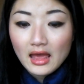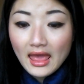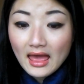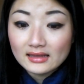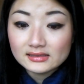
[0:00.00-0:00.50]

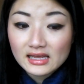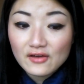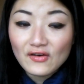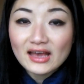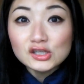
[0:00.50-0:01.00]
and
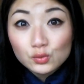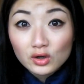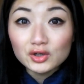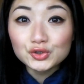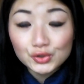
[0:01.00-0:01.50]
if I
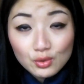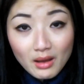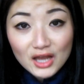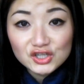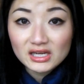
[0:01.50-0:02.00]
swirl it too
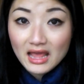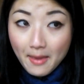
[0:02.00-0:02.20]
much,